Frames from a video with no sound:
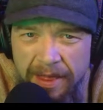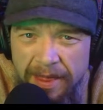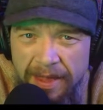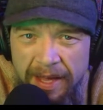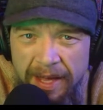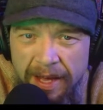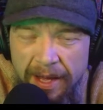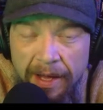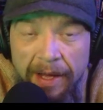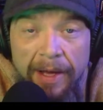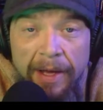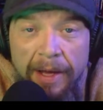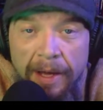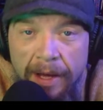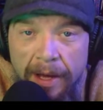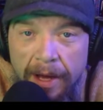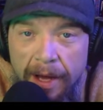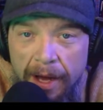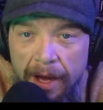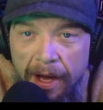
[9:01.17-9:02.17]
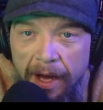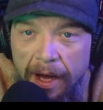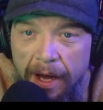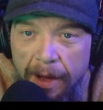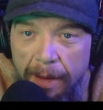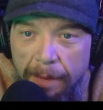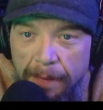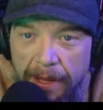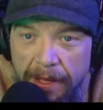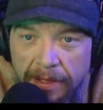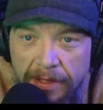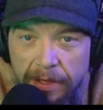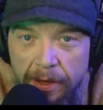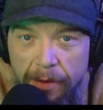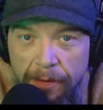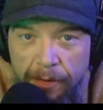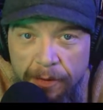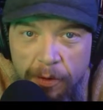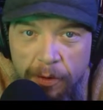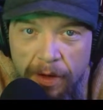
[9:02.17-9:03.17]
a thing?" And
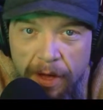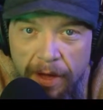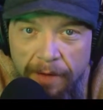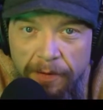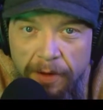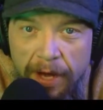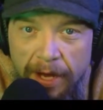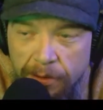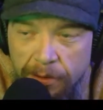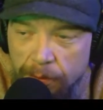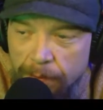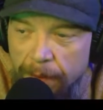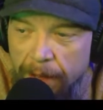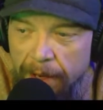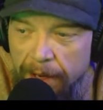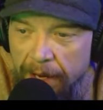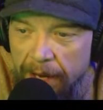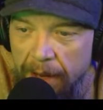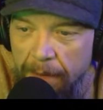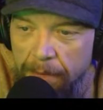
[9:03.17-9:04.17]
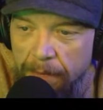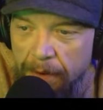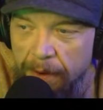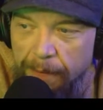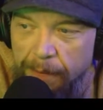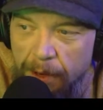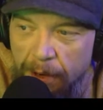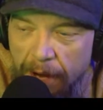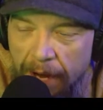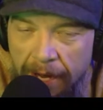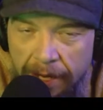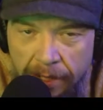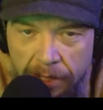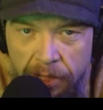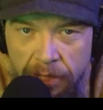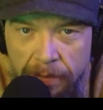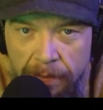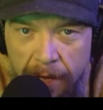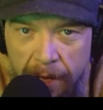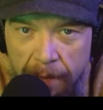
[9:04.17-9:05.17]
so if you guys remember
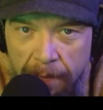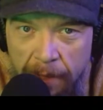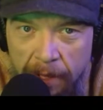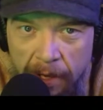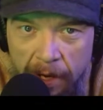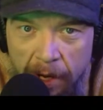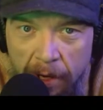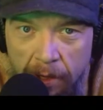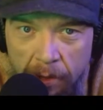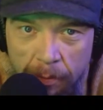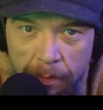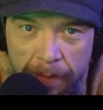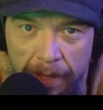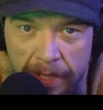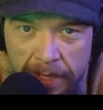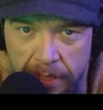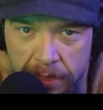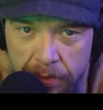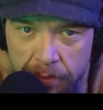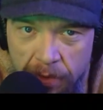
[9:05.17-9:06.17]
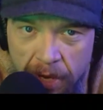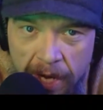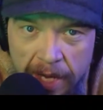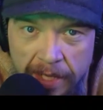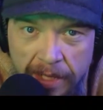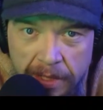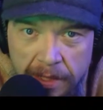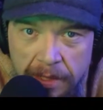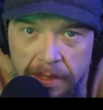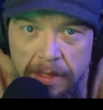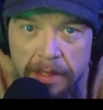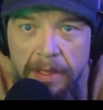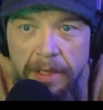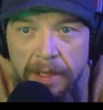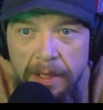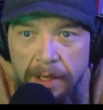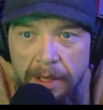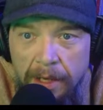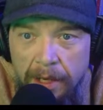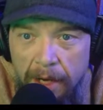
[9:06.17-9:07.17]
Aunt Jemima and Uncle Ben's rice,
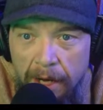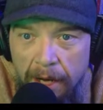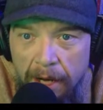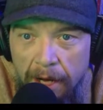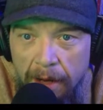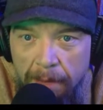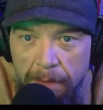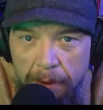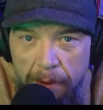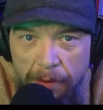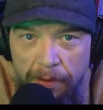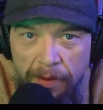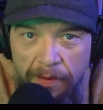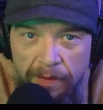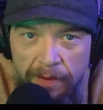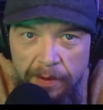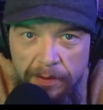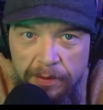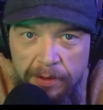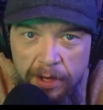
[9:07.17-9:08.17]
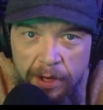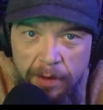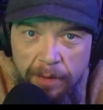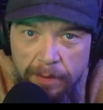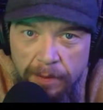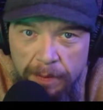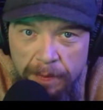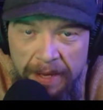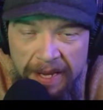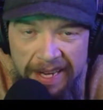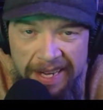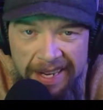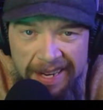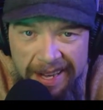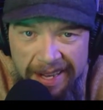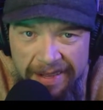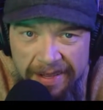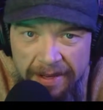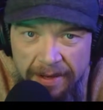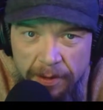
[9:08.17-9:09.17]
both of those terms being
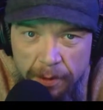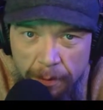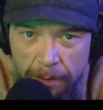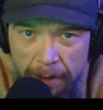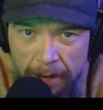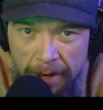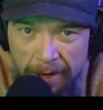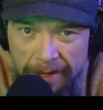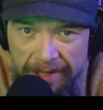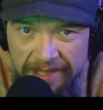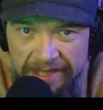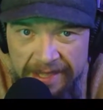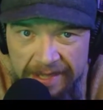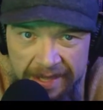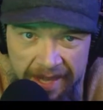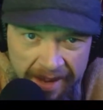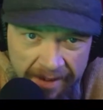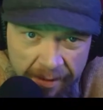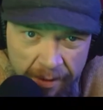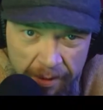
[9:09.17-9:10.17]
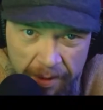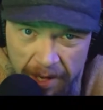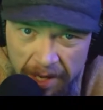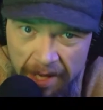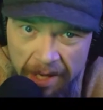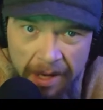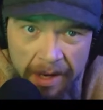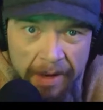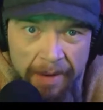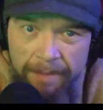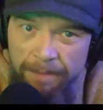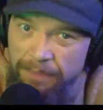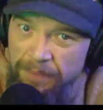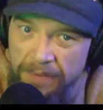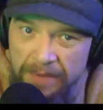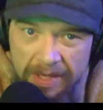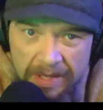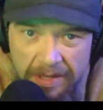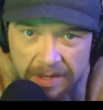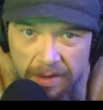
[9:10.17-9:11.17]
connected to American slavery.
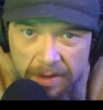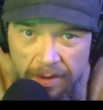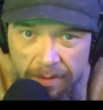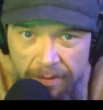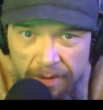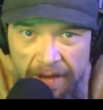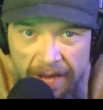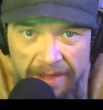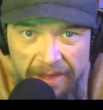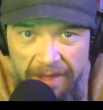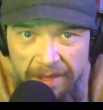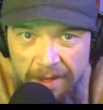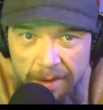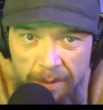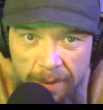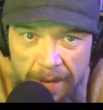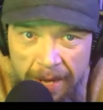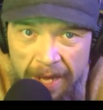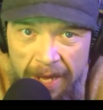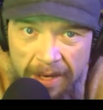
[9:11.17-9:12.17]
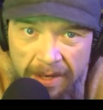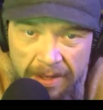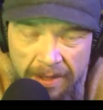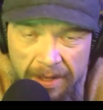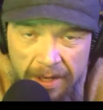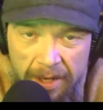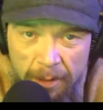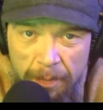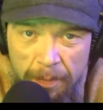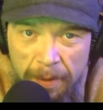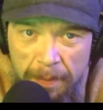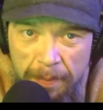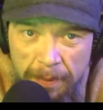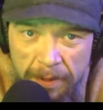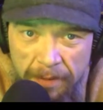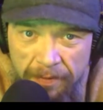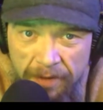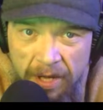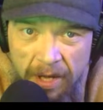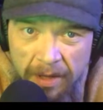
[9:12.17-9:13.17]
So the fact that you had
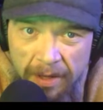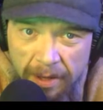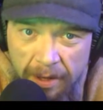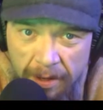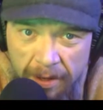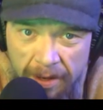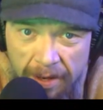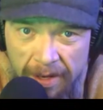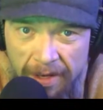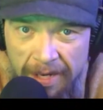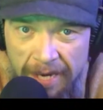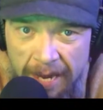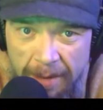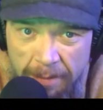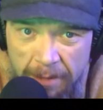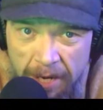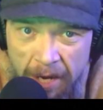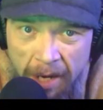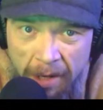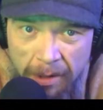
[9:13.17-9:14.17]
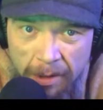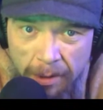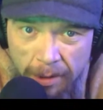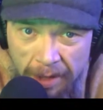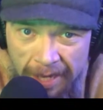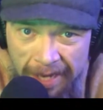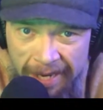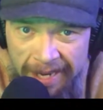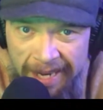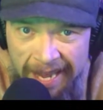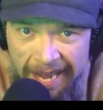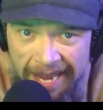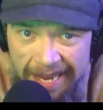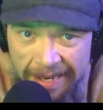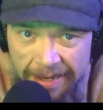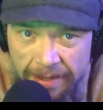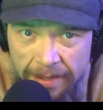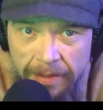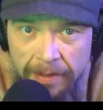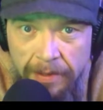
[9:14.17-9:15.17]
people of color named Uncle and
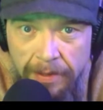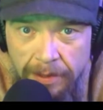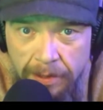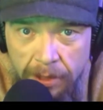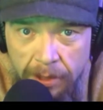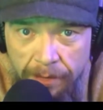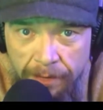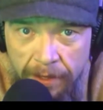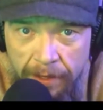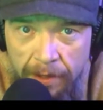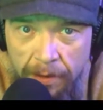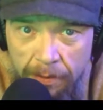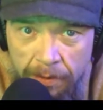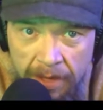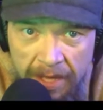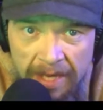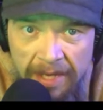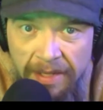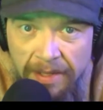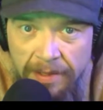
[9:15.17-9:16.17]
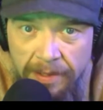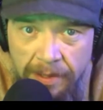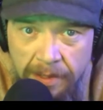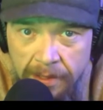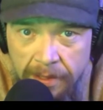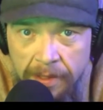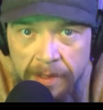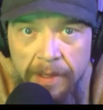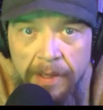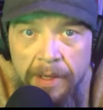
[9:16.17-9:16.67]
Aunt serving you things.